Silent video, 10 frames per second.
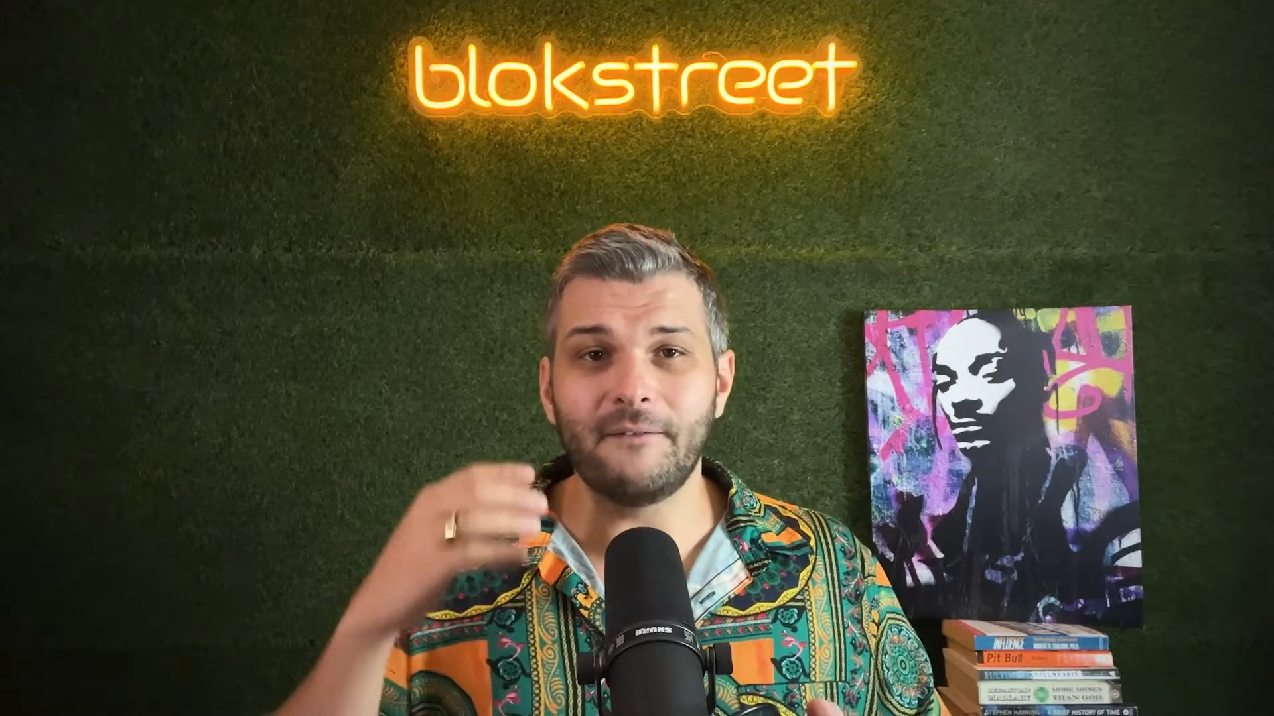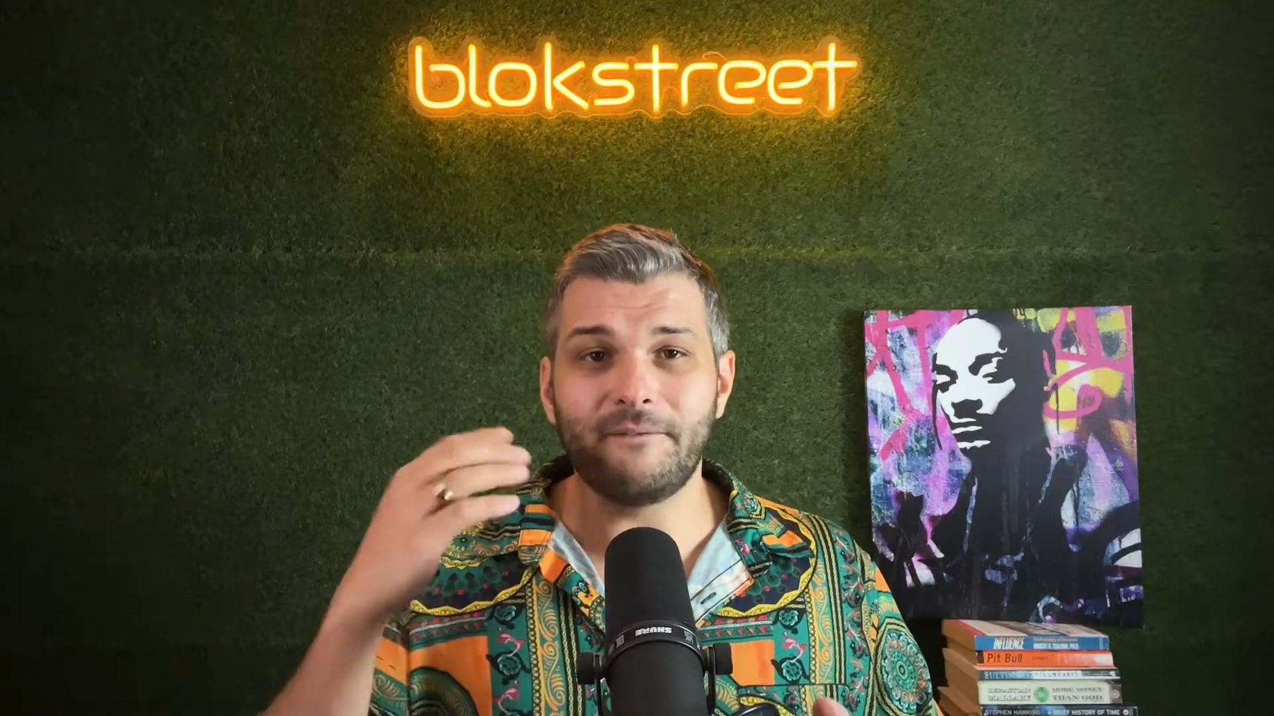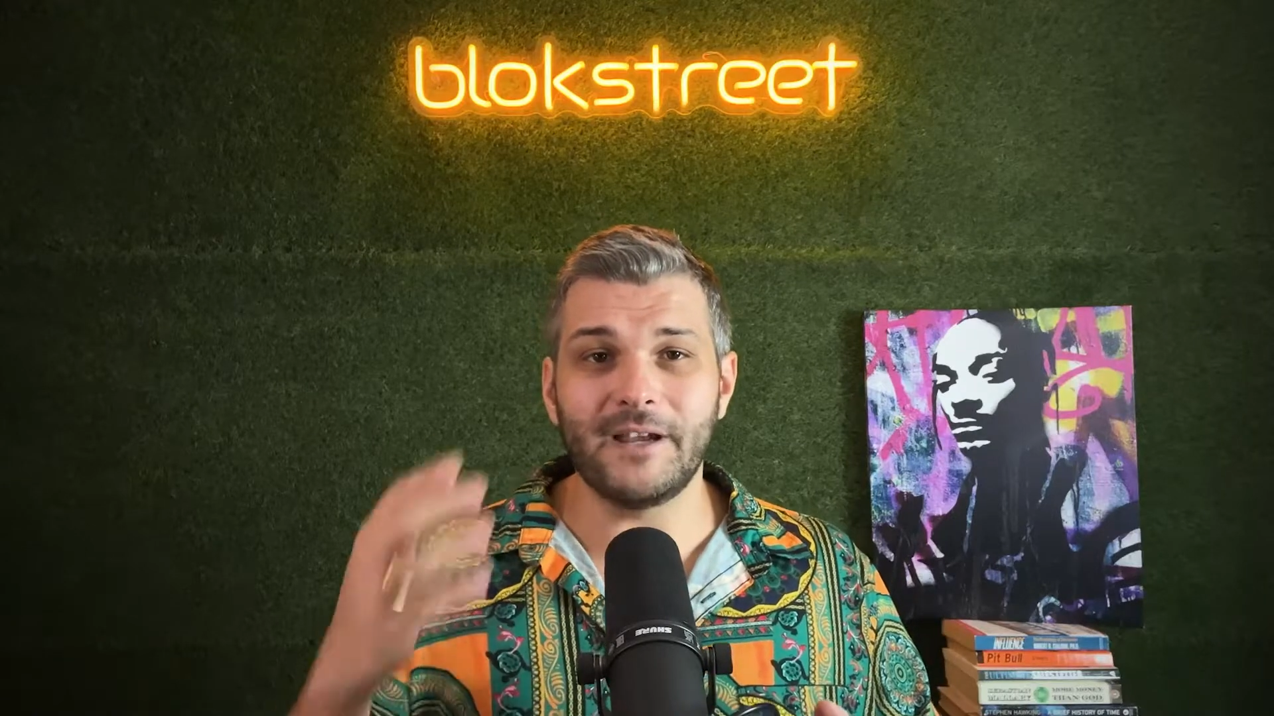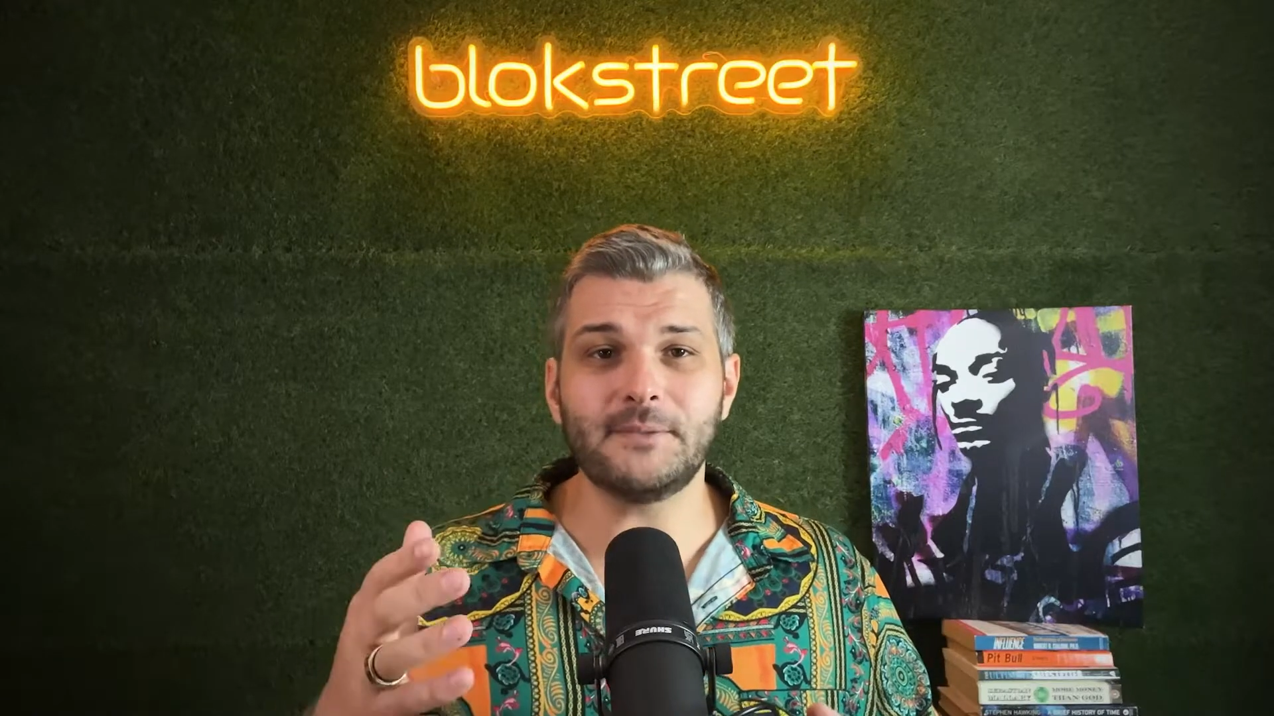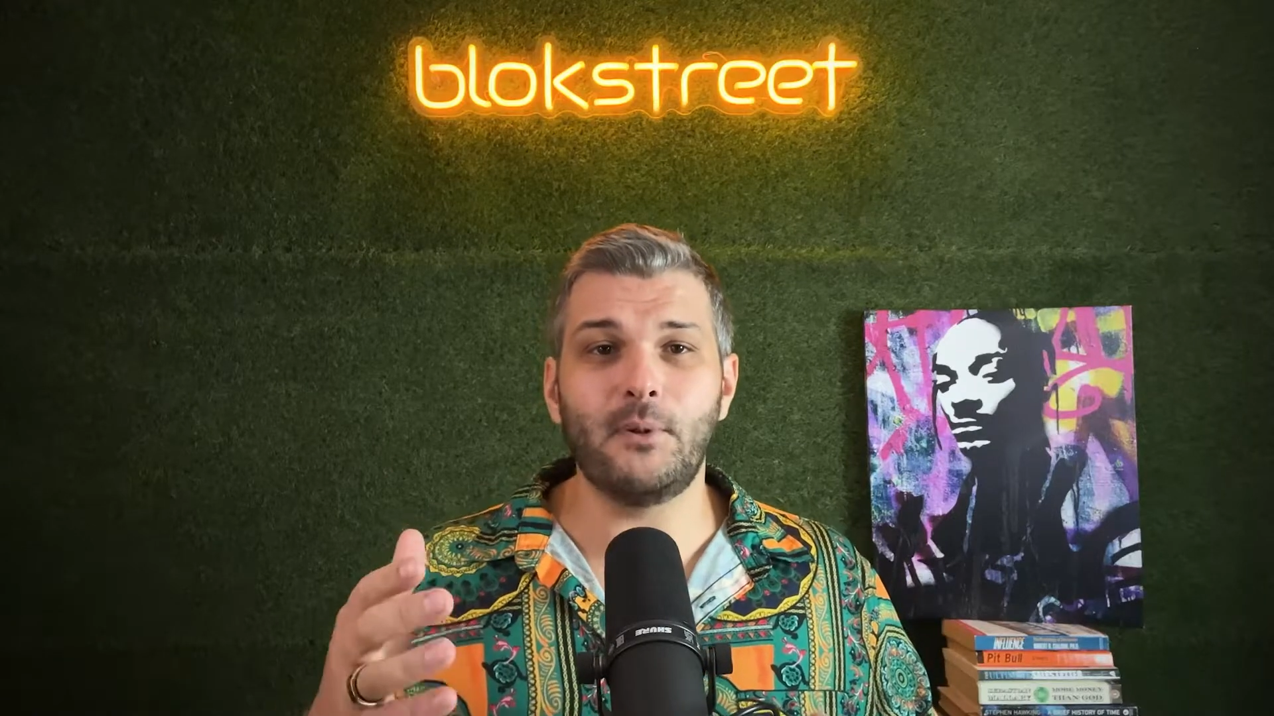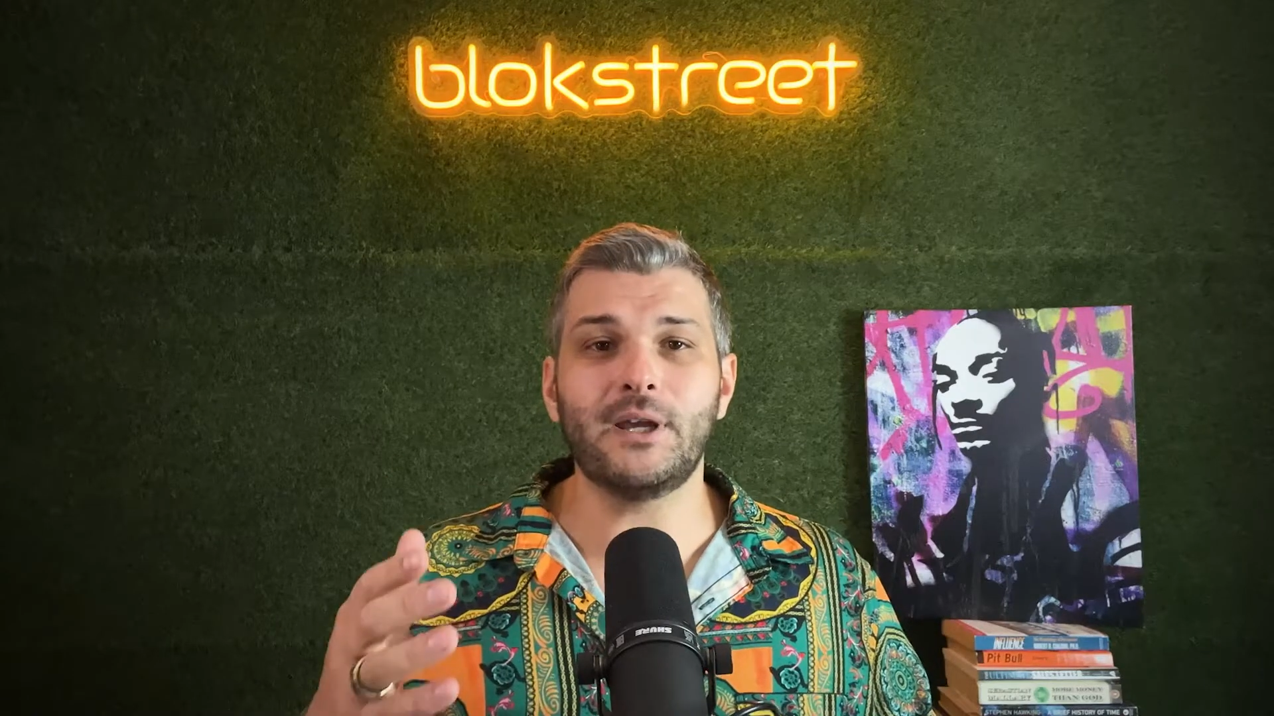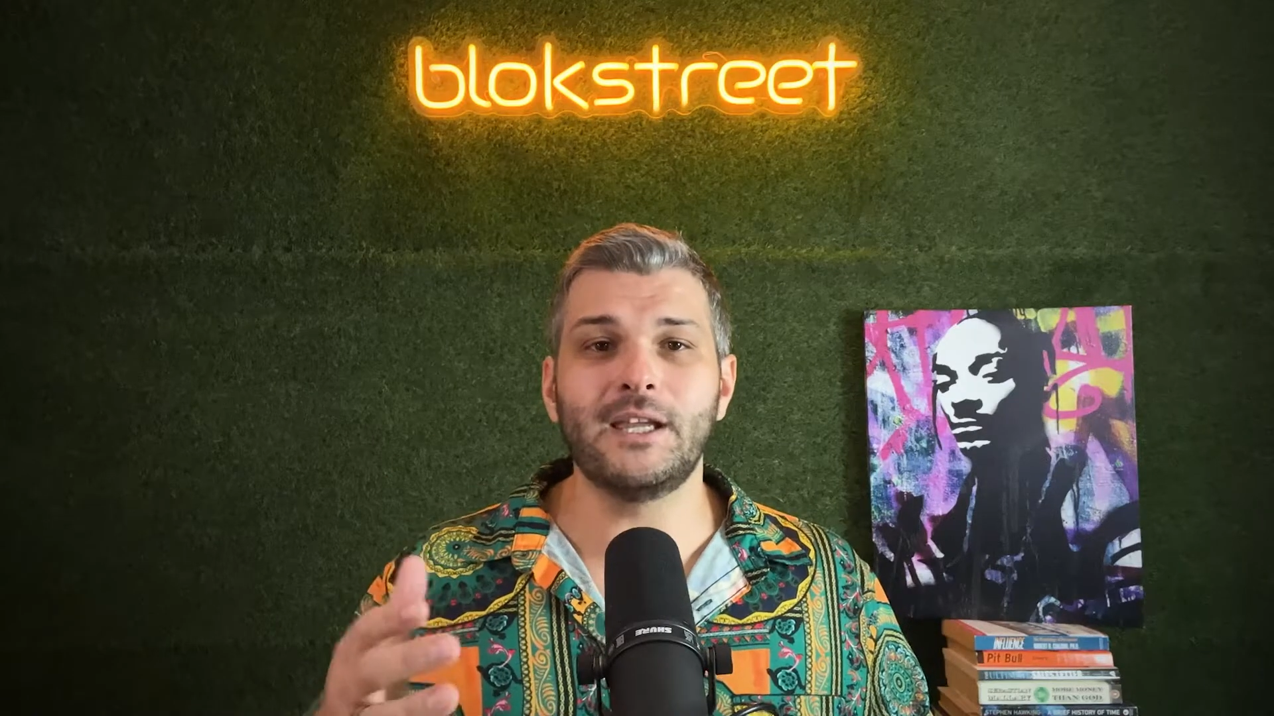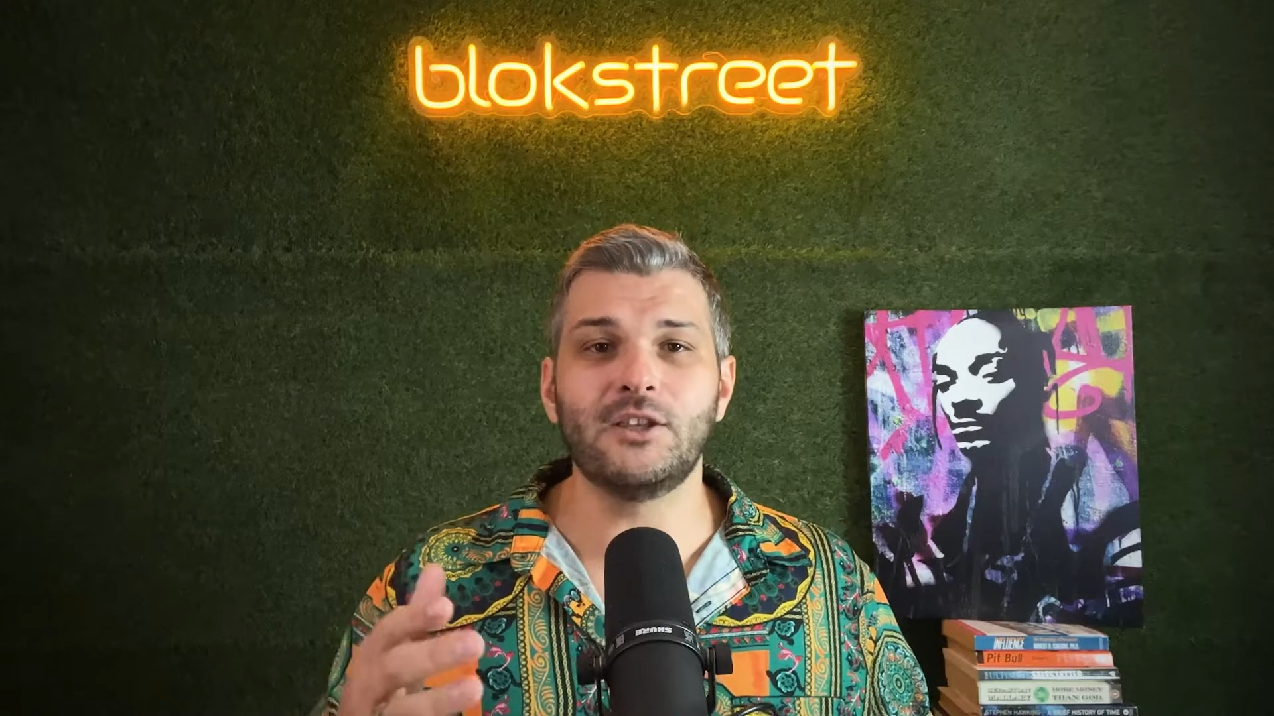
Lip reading: Facebook can